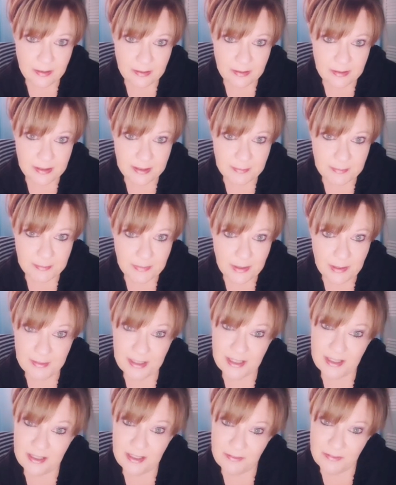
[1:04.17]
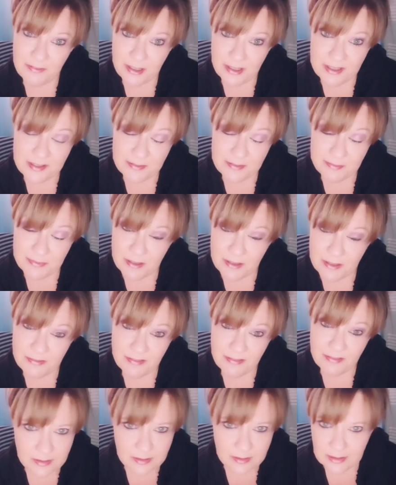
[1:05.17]
I'm going to give you guys some tough
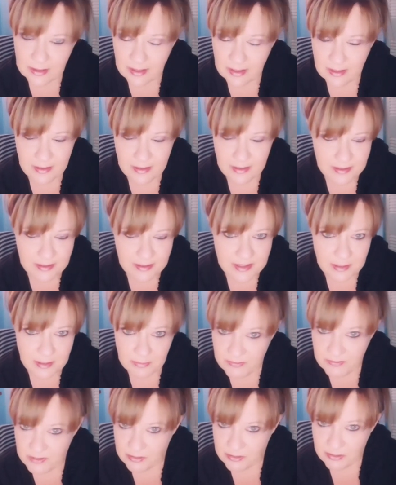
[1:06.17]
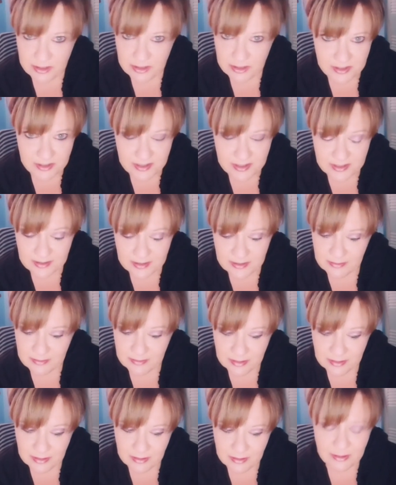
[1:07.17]
love. Some of you are
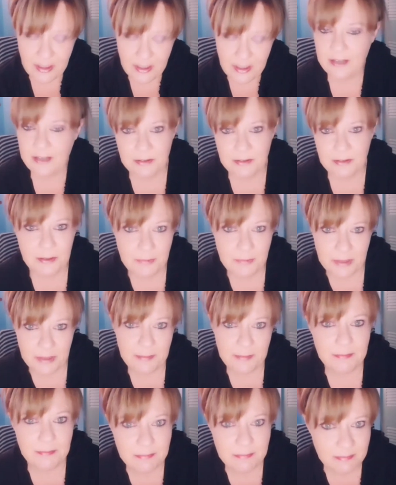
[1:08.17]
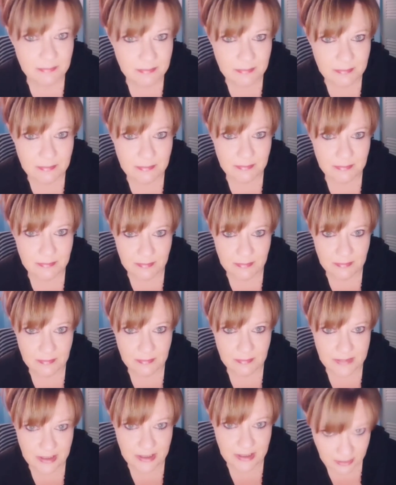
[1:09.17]
you're not doing what I'm
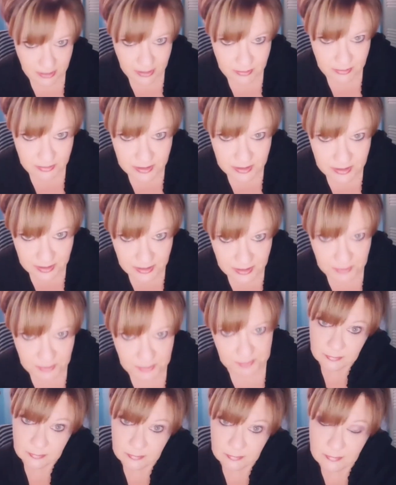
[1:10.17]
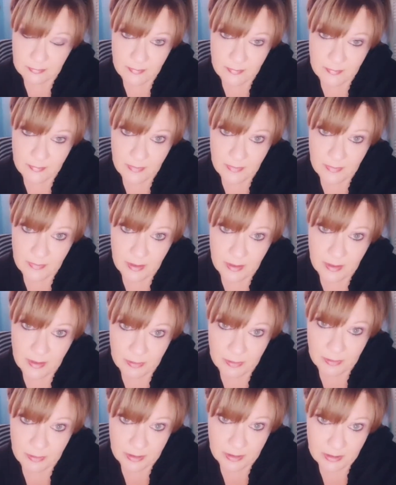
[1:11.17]
telling you to do. But
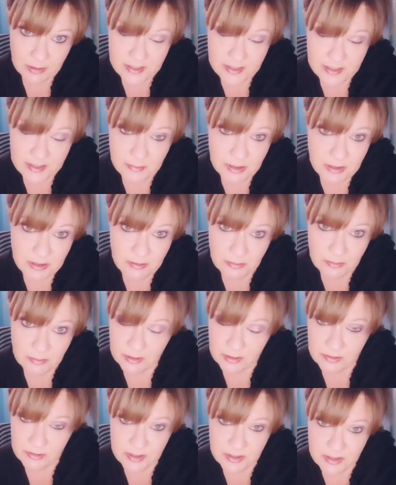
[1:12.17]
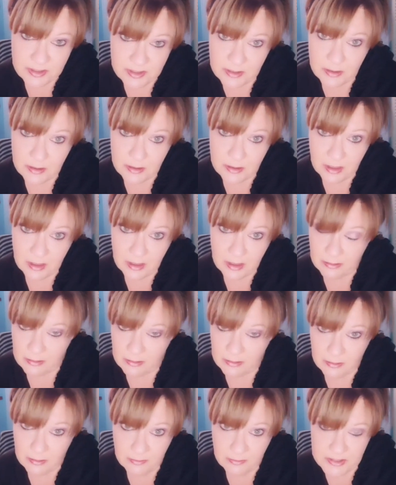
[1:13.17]
there are some of you, I don't know if
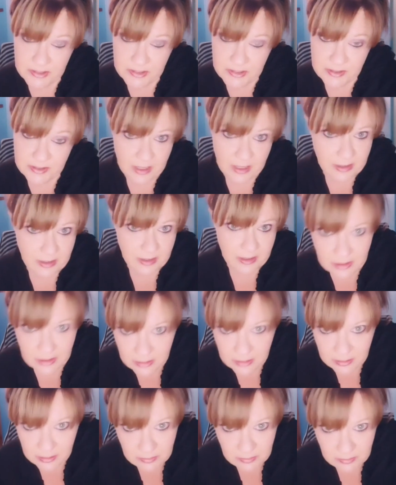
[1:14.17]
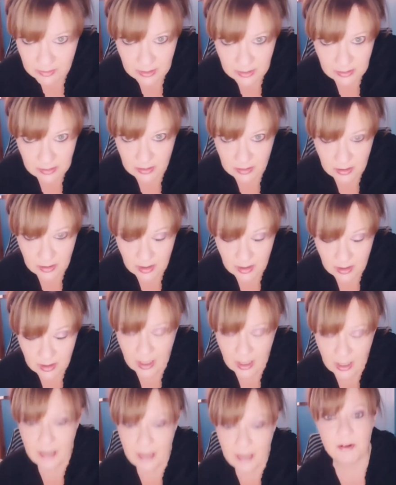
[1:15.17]
it's just not getting. I
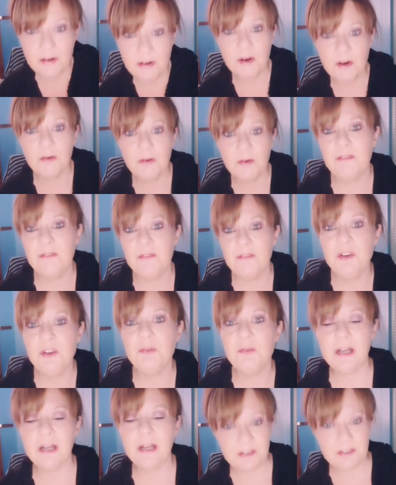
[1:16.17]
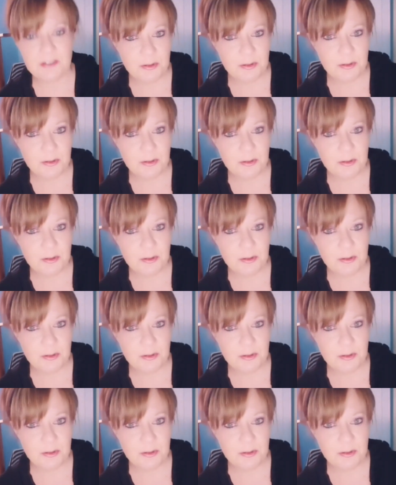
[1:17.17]
don't know if you want to